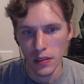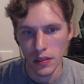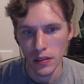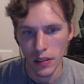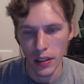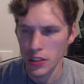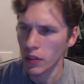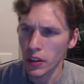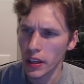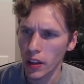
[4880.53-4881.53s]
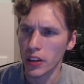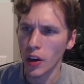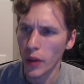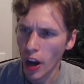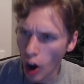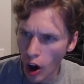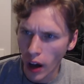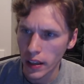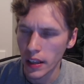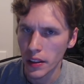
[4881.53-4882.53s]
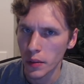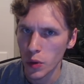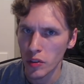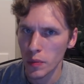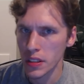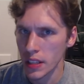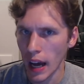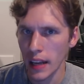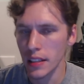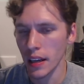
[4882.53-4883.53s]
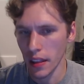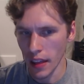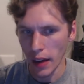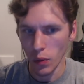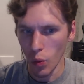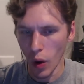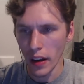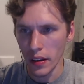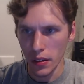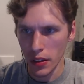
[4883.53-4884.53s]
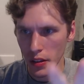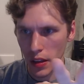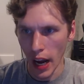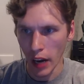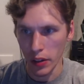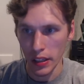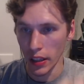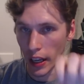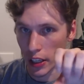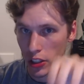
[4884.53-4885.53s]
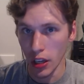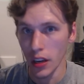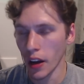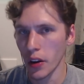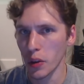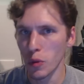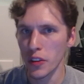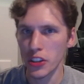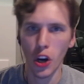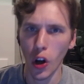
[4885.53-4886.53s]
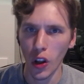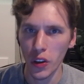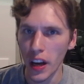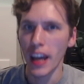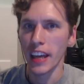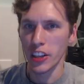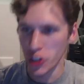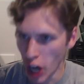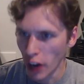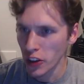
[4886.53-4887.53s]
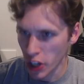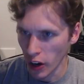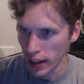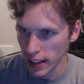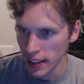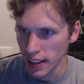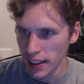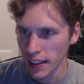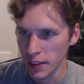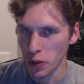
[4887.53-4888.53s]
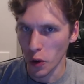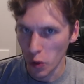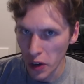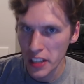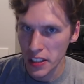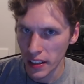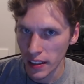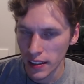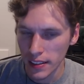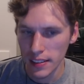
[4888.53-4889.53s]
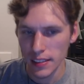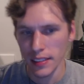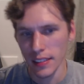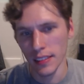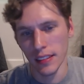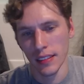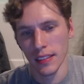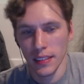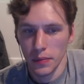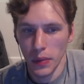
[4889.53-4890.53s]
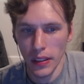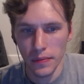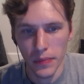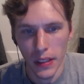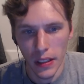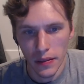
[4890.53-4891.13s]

Like there's not really a lot going on in the movie besides like that one area. Like I know the movie's called Dunkirk for a reason, but you know.